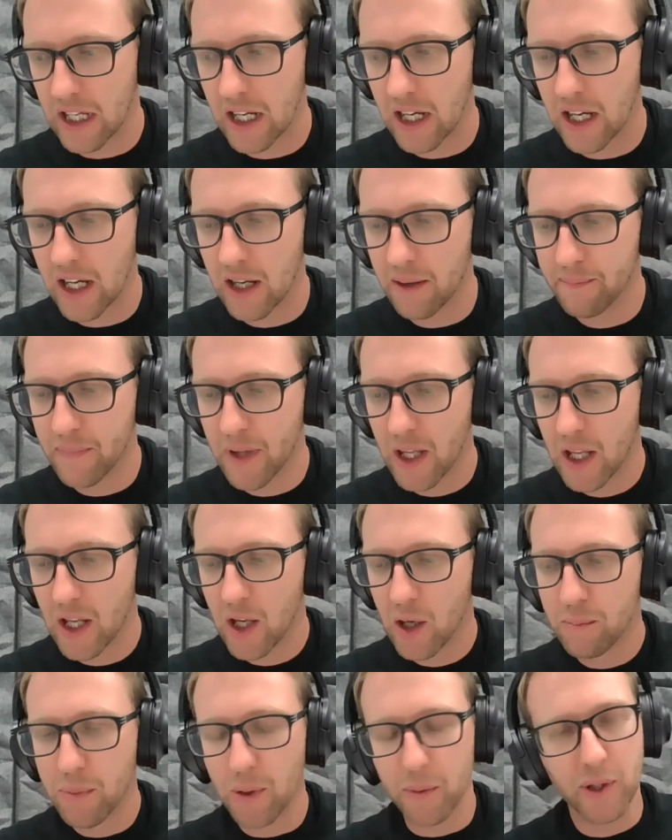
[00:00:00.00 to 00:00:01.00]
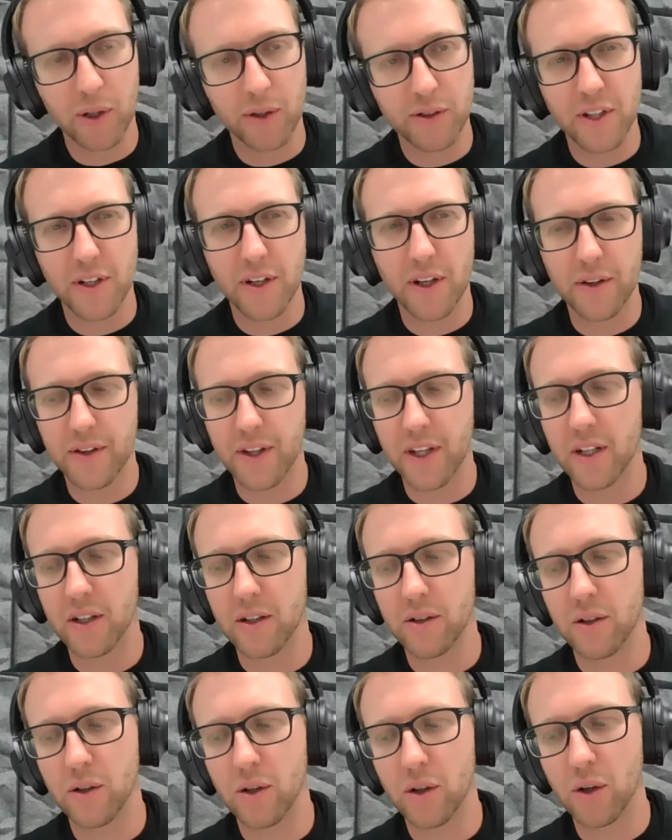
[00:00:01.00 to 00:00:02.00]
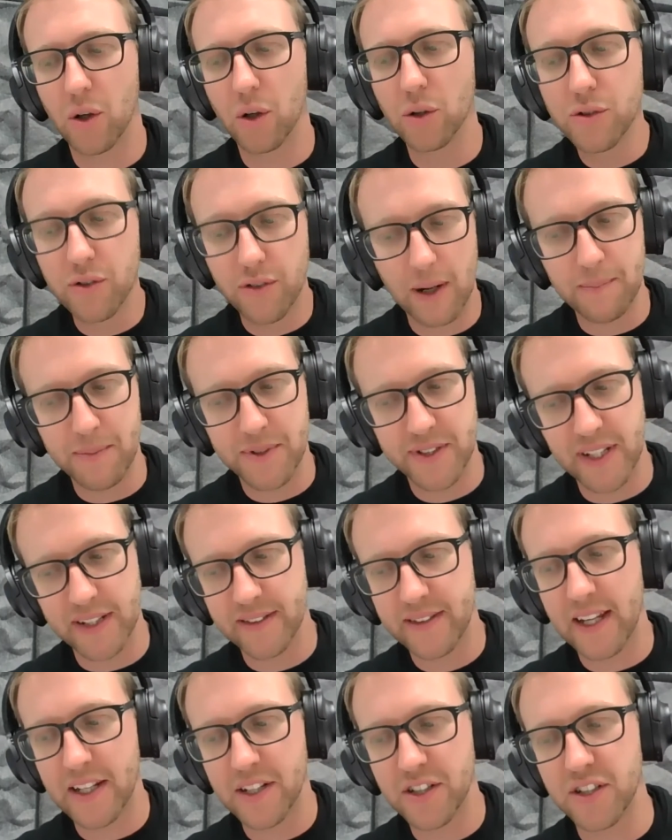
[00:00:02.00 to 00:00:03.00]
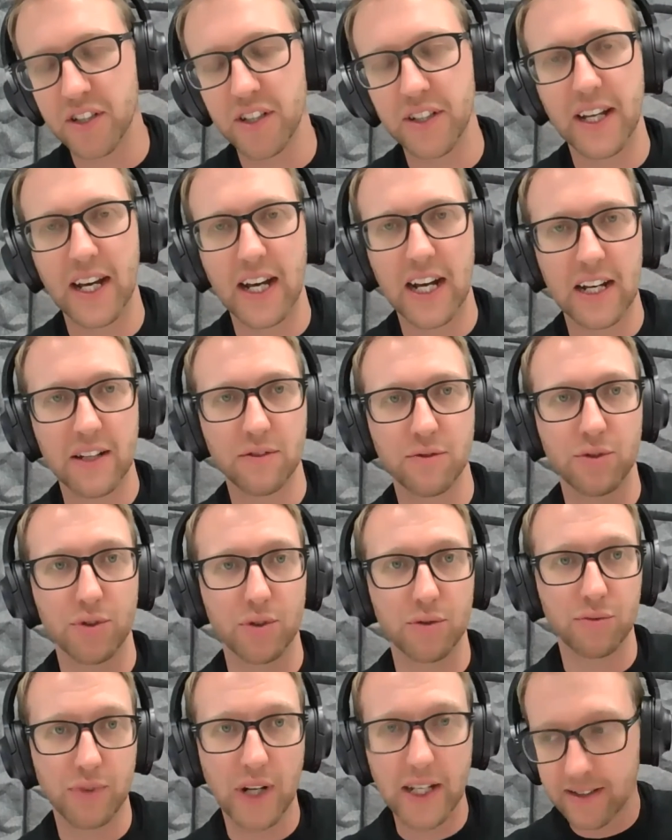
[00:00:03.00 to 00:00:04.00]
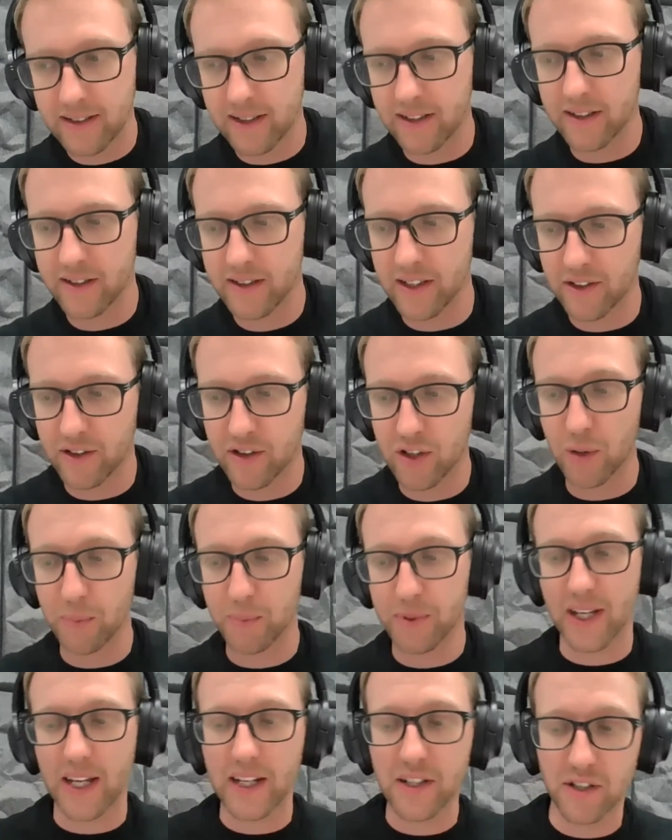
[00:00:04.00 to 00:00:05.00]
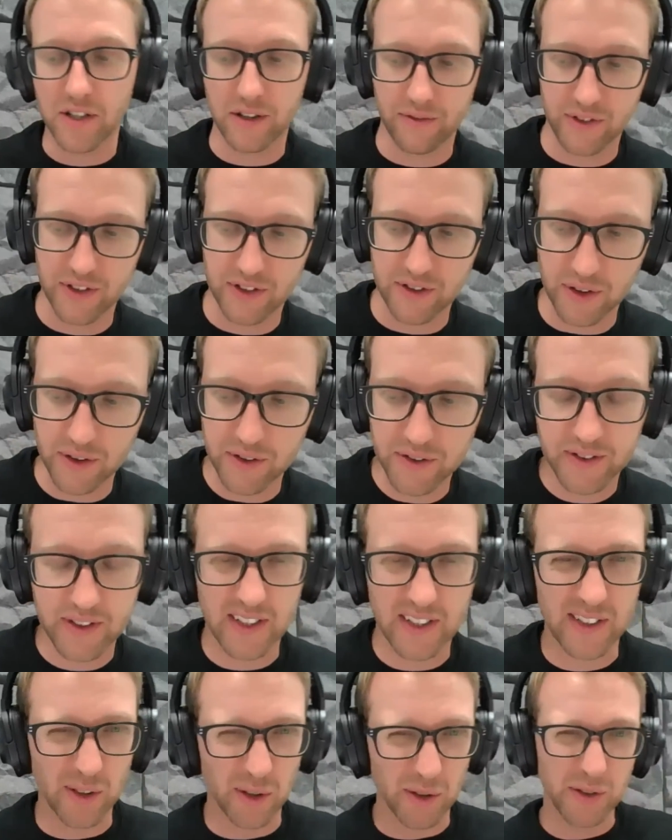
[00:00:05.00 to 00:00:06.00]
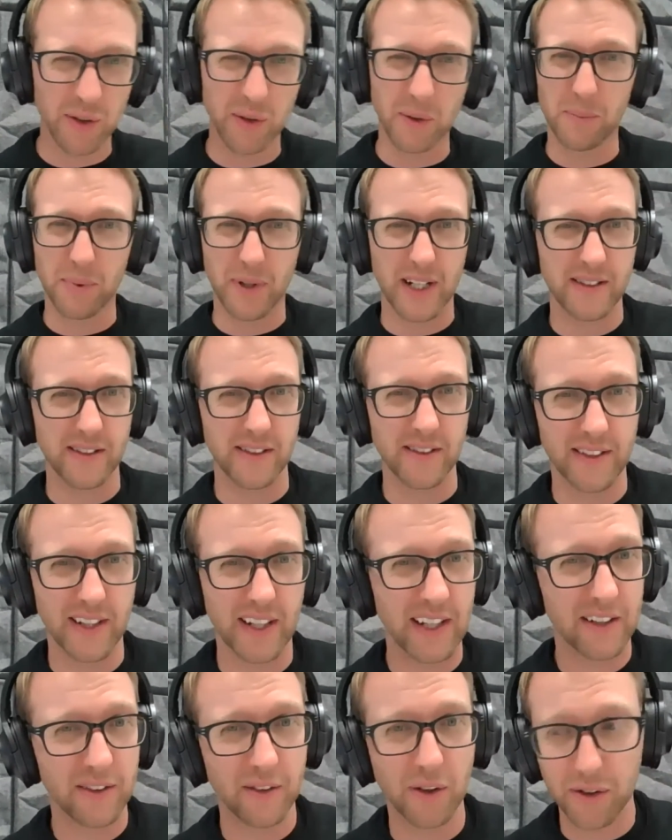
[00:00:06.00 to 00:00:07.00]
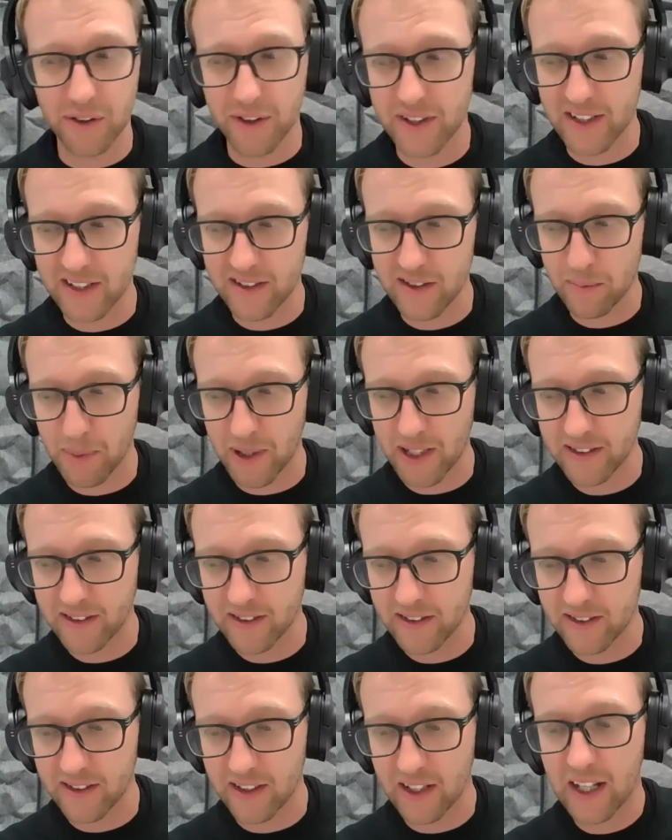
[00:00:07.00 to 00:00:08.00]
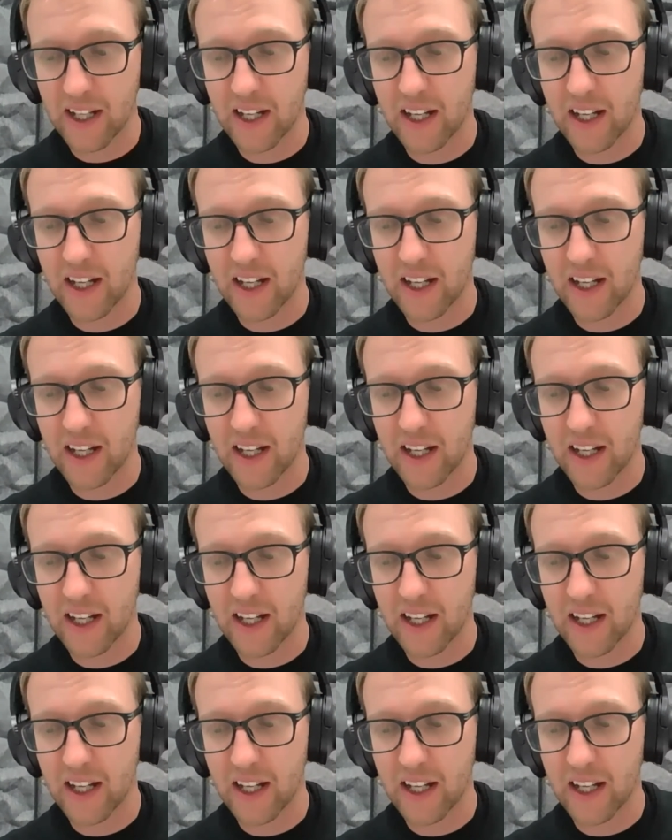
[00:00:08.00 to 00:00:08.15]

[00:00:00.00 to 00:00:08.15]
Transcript: but we also know that underrepresentation and racist interpretation of results is also present in other disciplines,